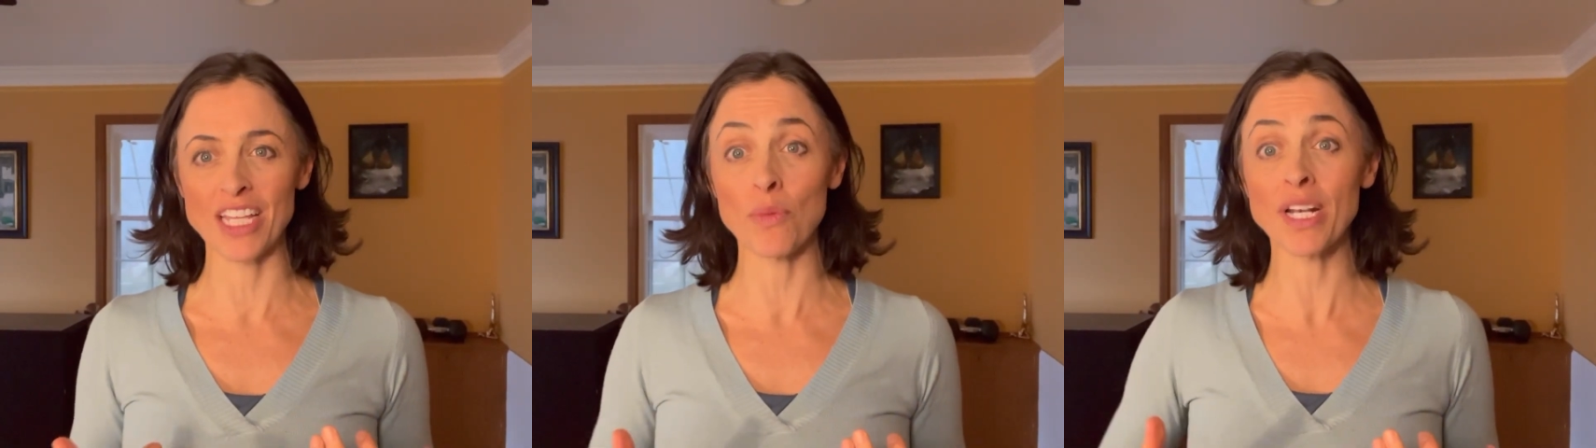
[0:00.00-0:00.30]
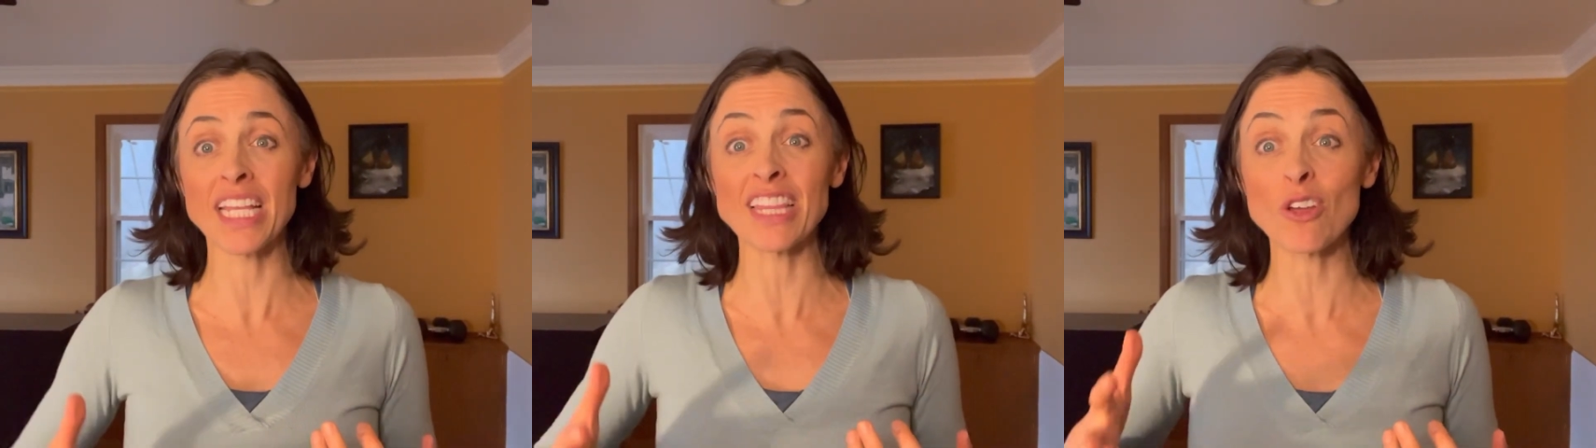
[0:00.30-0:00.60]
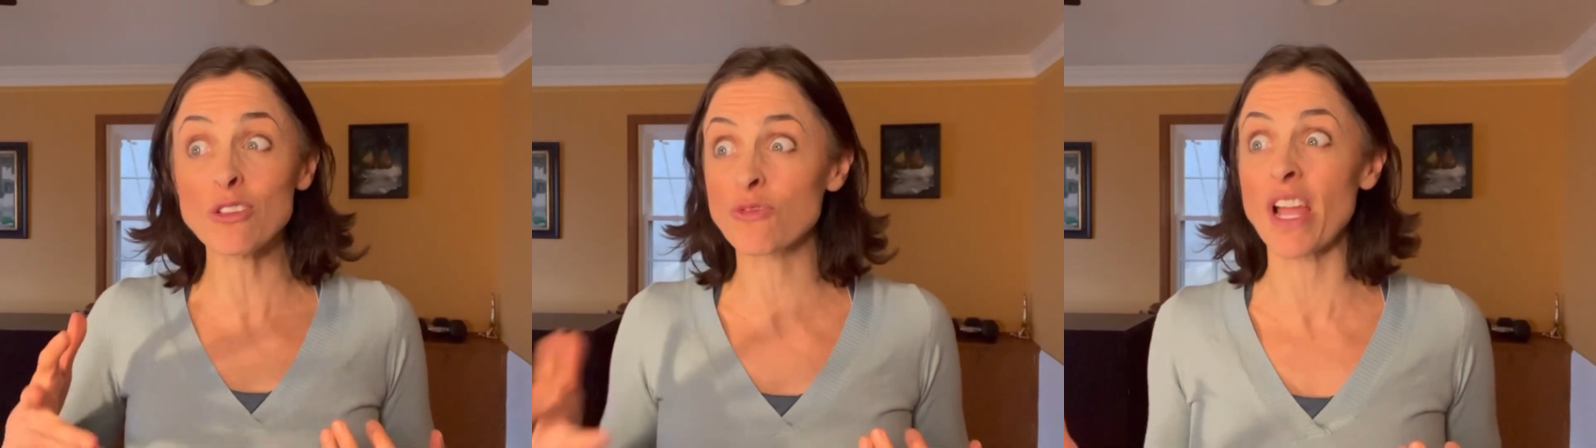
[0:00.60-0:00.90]
You want to get
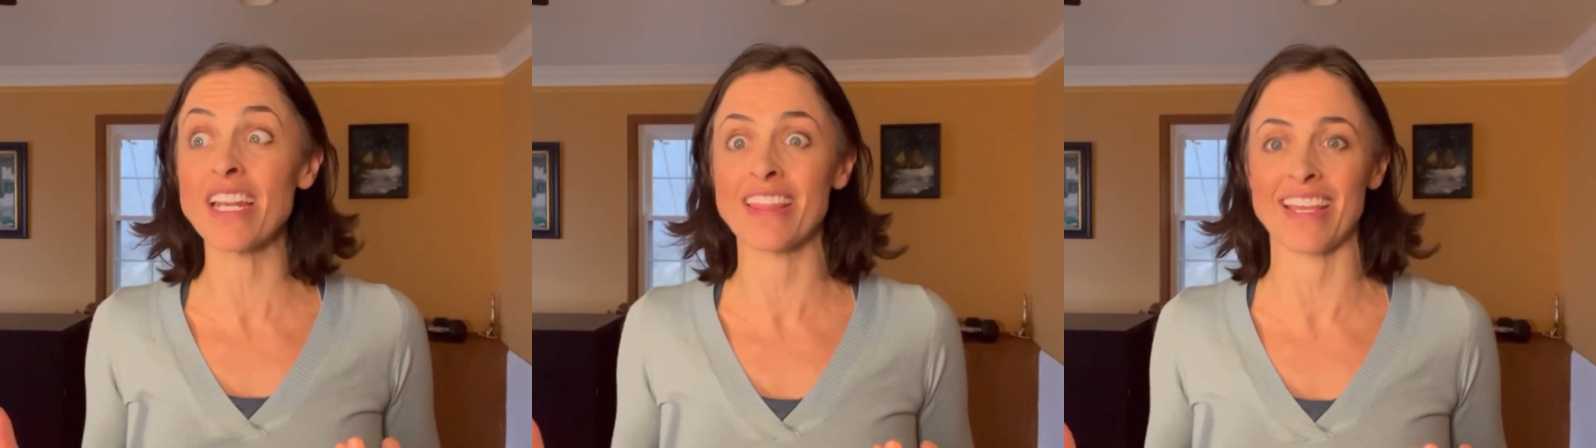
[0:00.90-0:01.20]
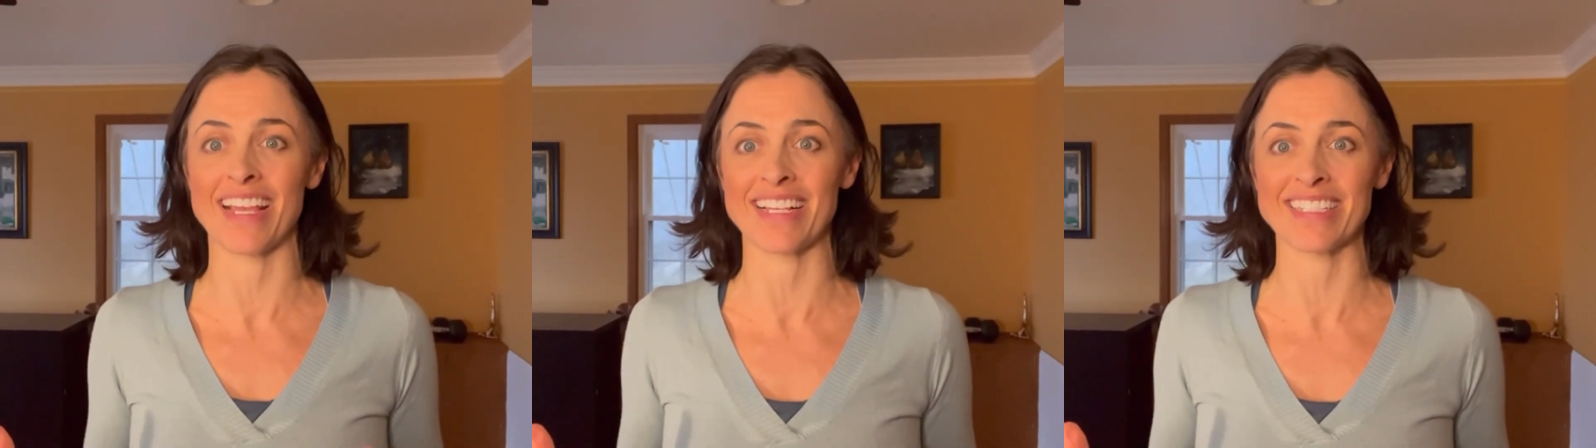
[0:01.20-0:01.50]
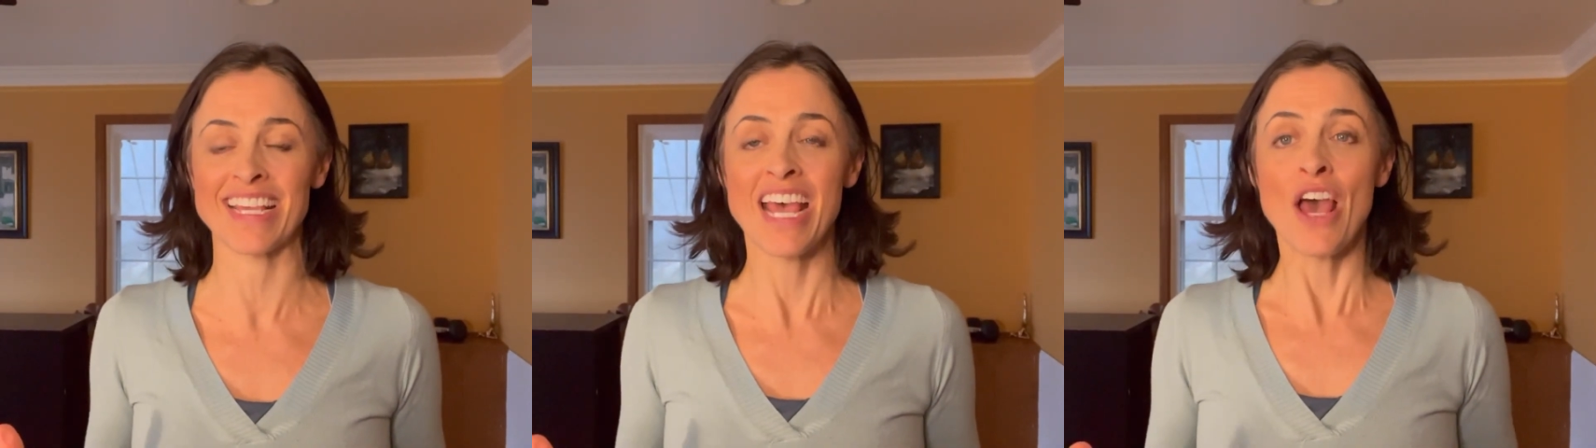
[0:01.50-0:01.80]
those red
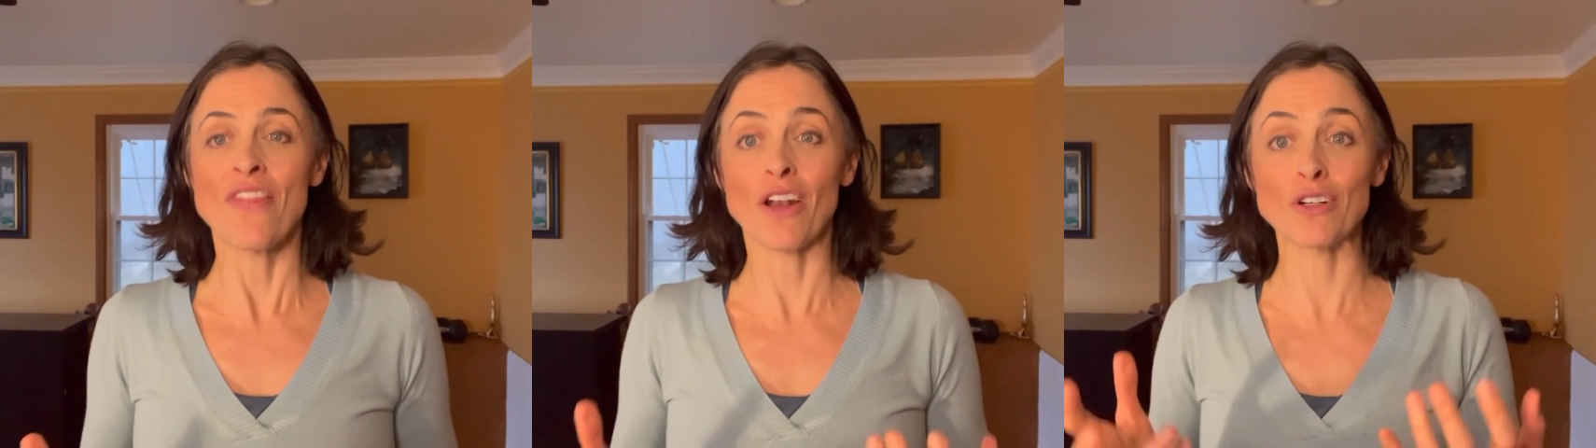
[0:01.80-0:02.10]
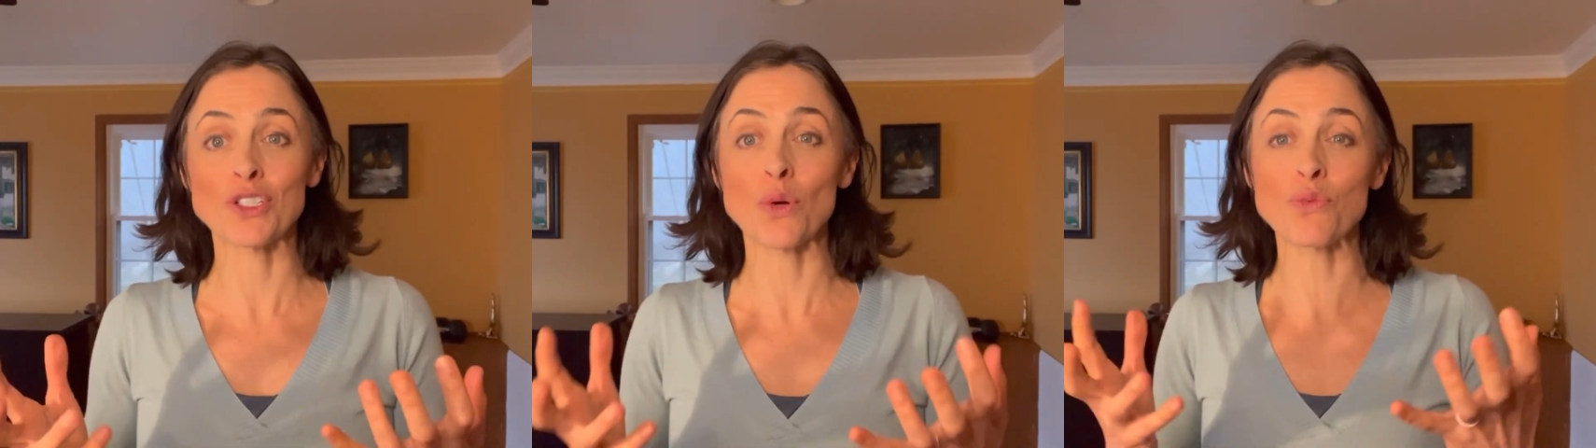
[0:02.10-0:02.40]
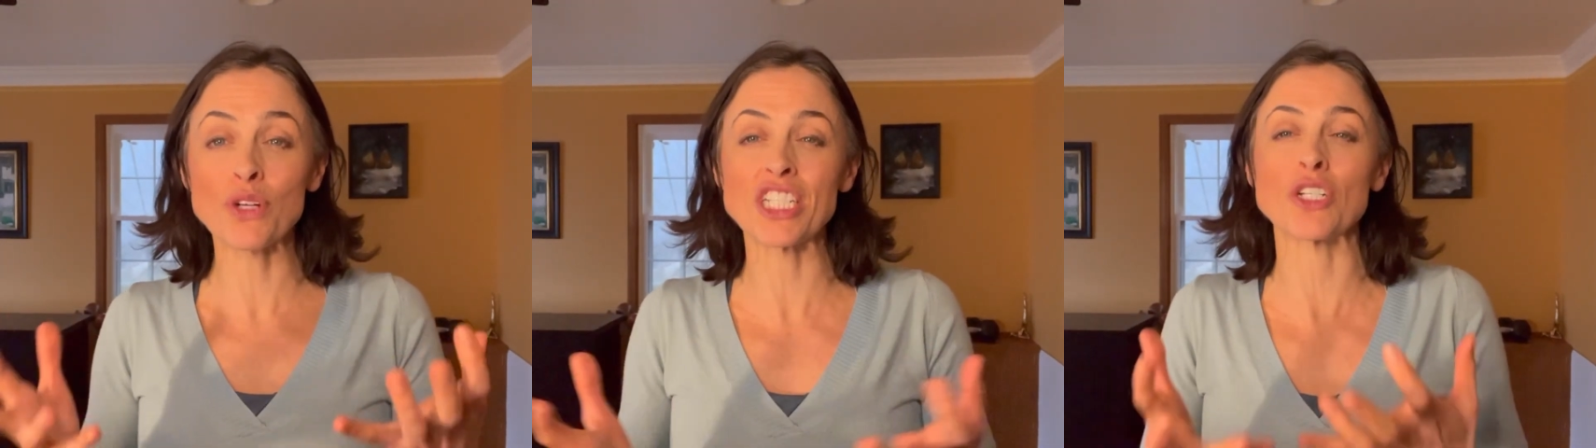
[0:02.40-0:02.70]
things that are so
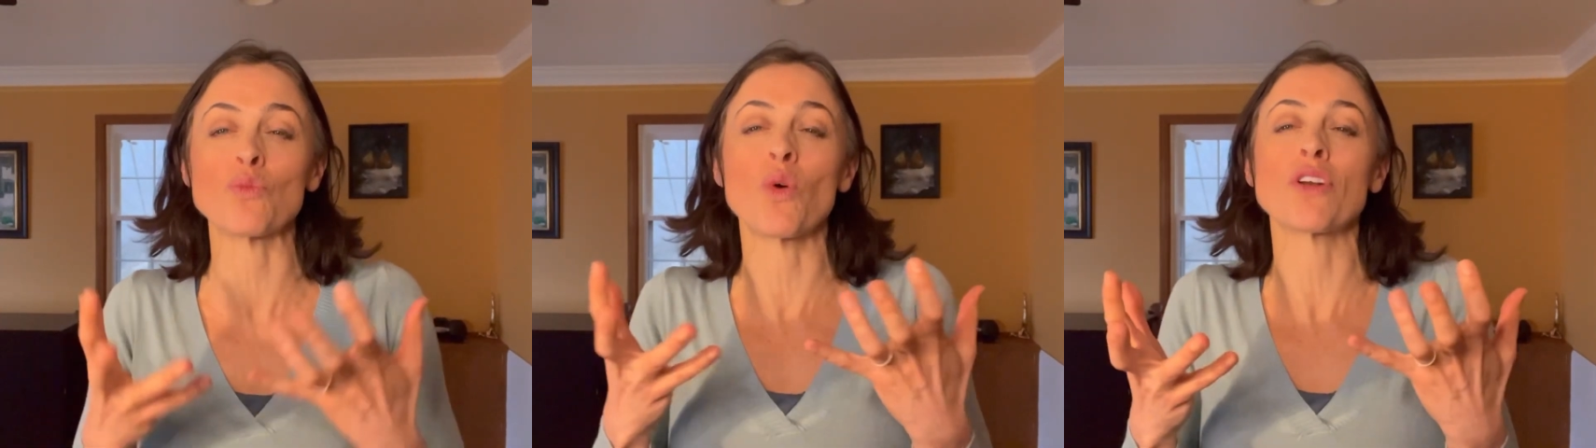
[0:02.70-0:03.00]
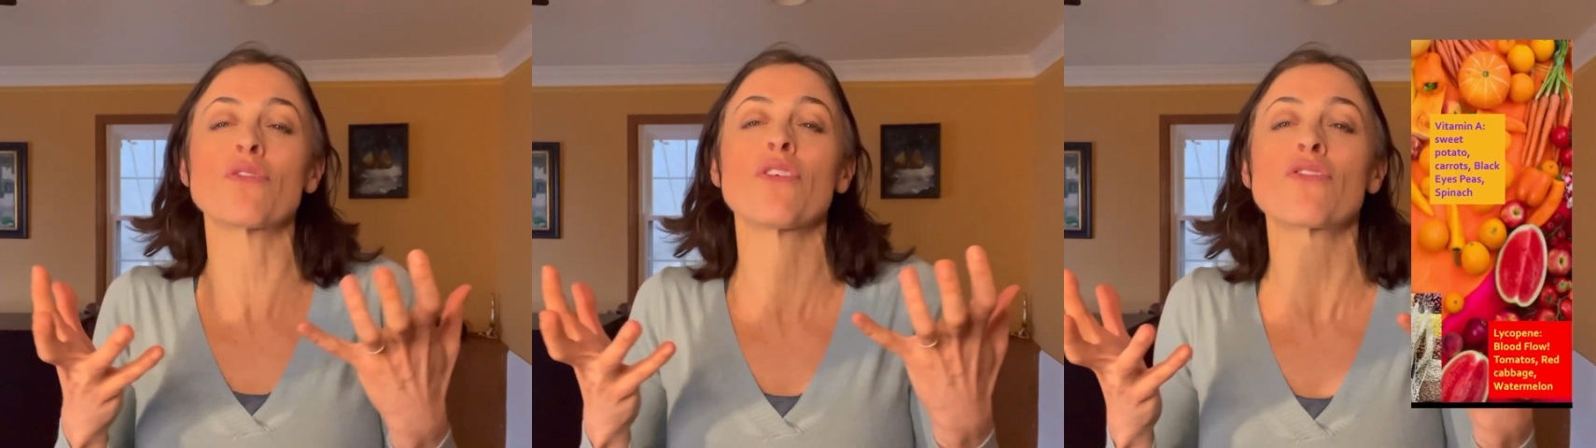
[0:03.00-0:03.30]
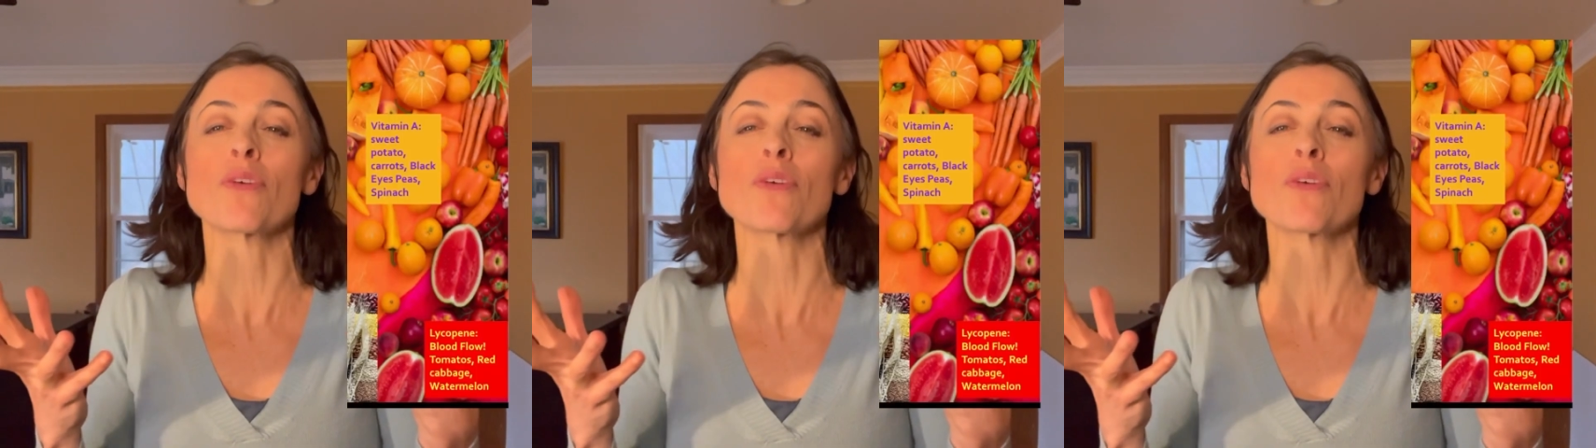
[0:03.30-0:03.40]
rich and wonderful for